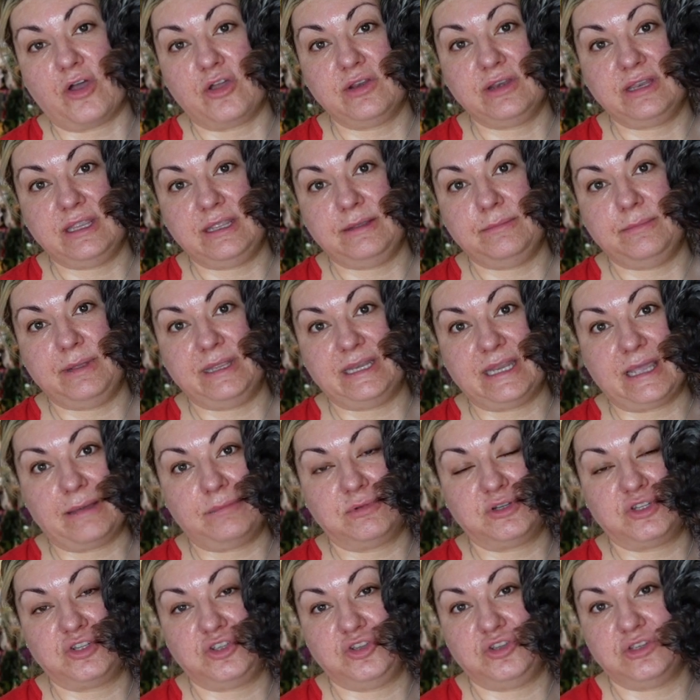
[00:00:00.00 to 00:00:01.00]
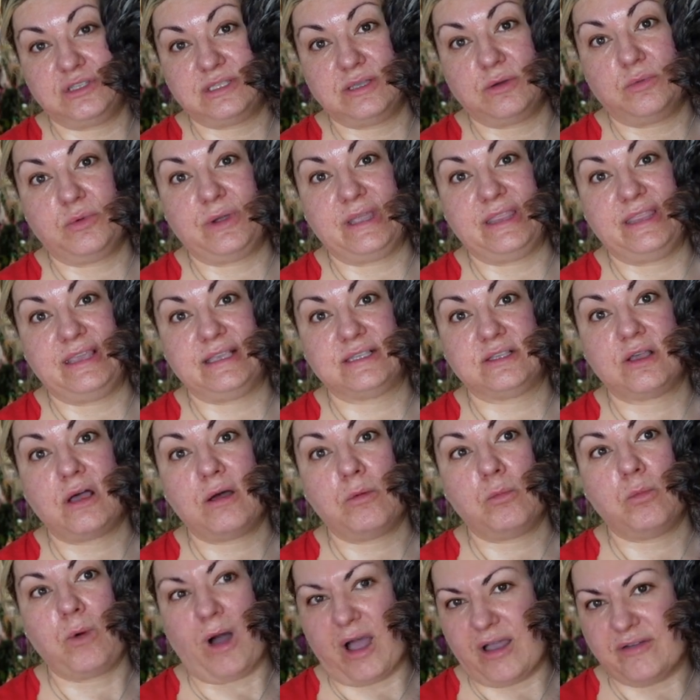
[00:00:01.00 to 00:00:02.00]
only been able to use it where there's
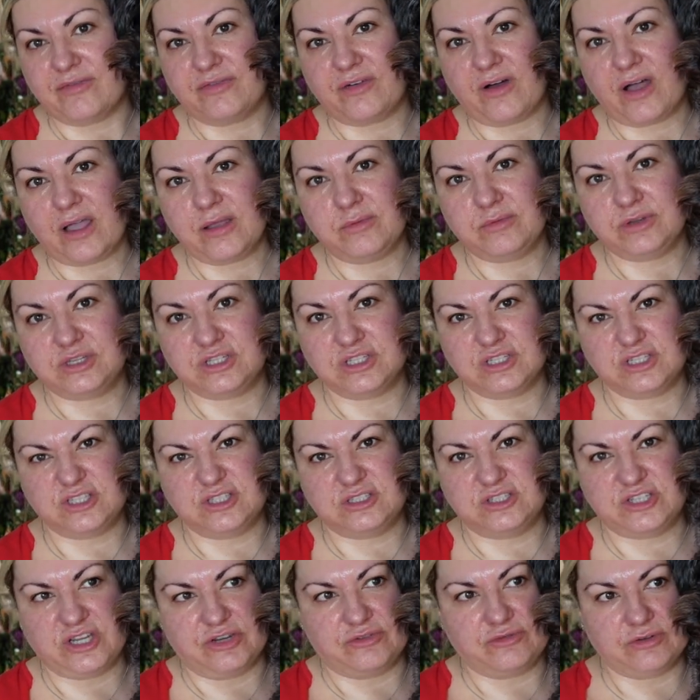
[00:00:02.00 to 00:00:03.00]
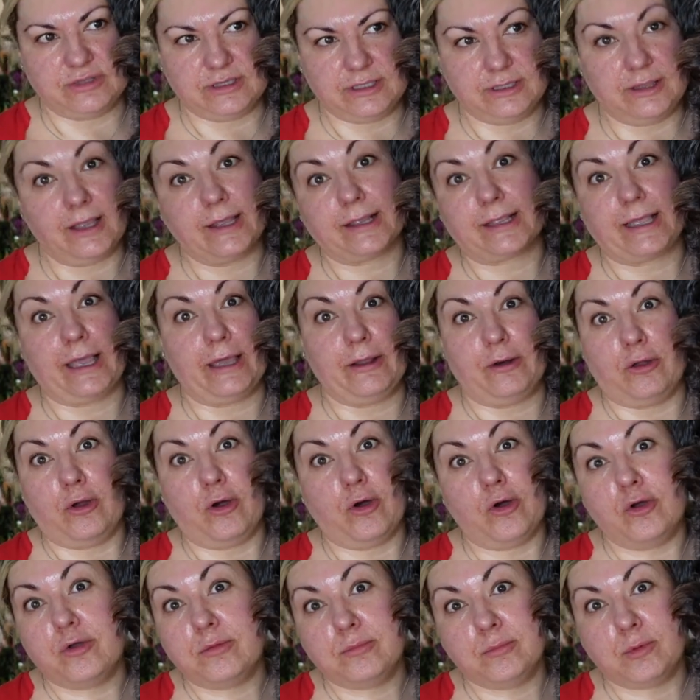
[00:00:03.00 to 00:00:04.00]
Wi-Fi, which is generally like at
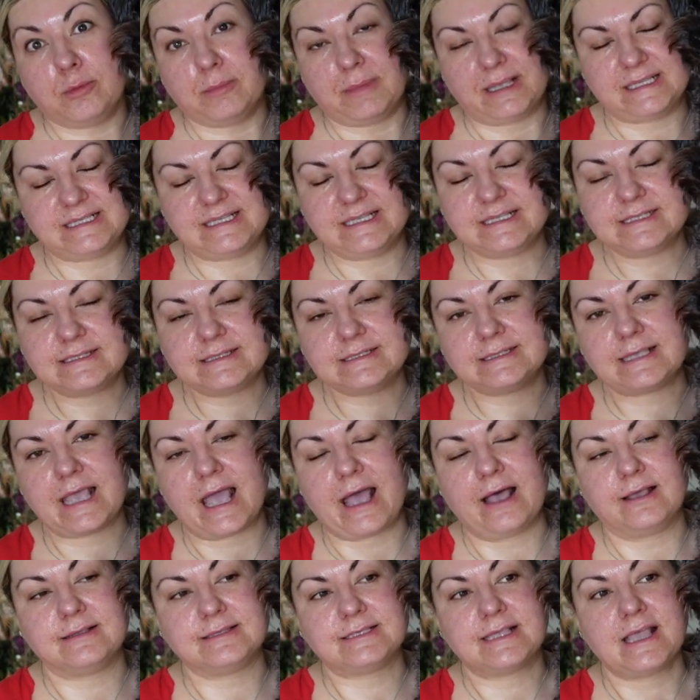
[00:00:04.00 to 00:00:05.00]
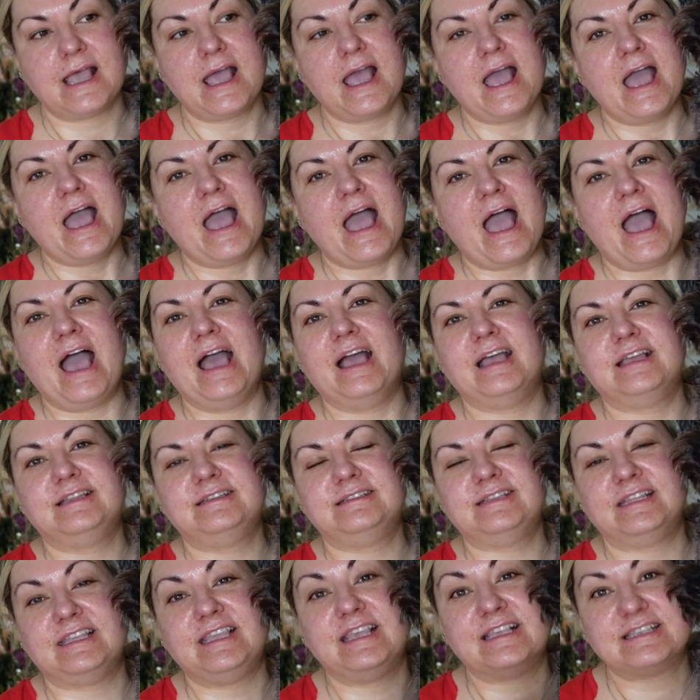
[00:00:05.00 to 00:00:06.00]
home or my sister's house.
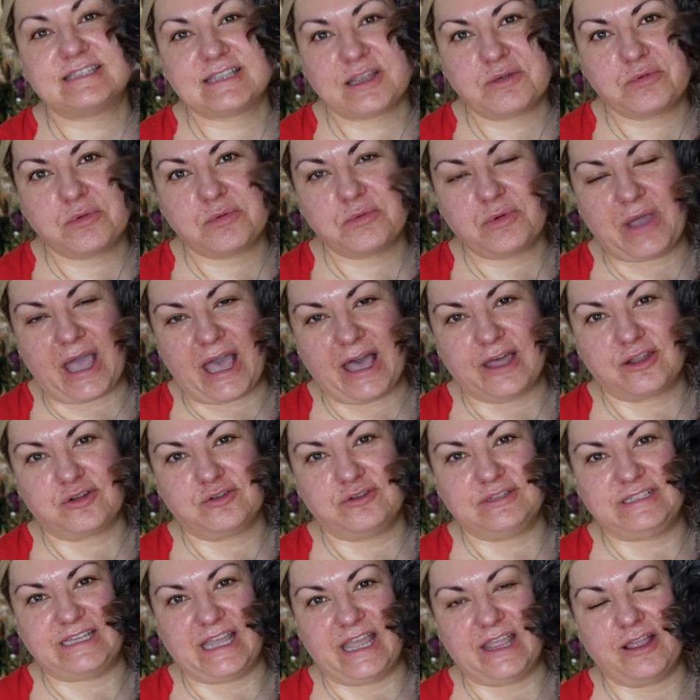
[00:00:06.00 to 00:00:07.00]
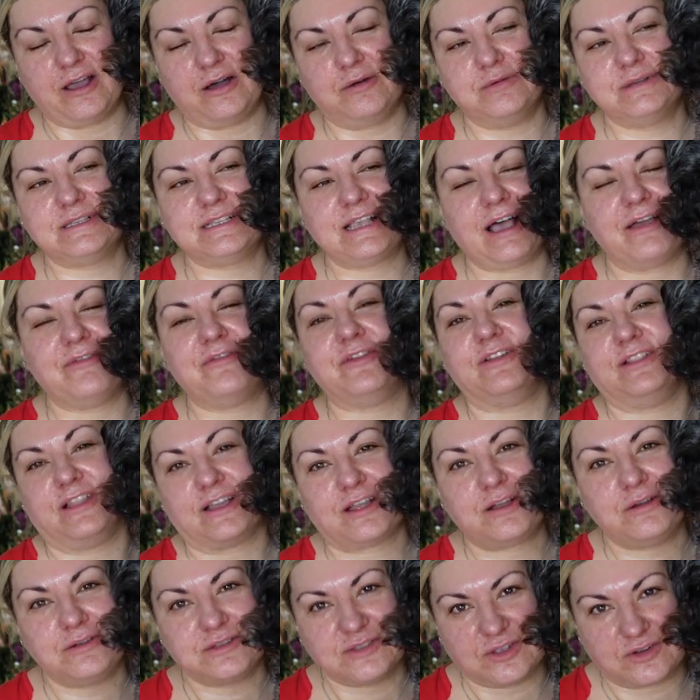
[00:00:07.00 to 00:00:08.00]
And yesterday when we were out all day, I felt
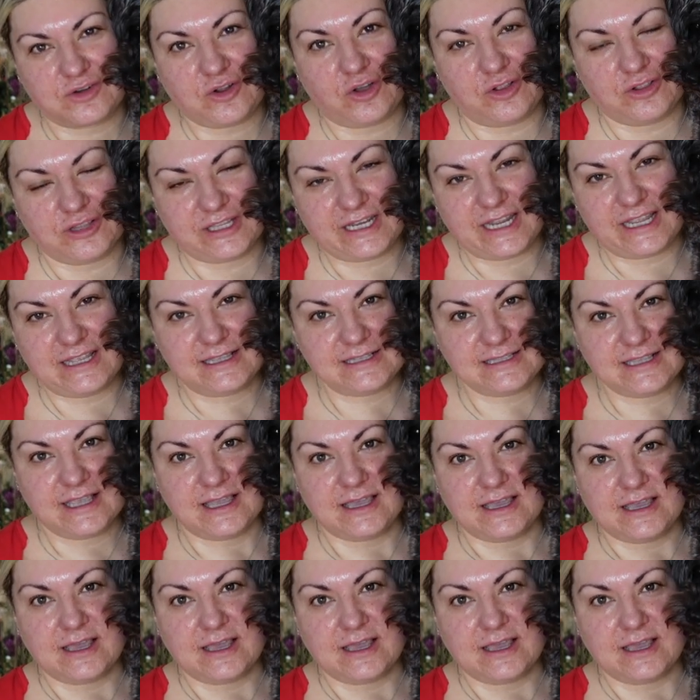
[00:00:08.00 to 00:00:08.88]
like I was on holidays,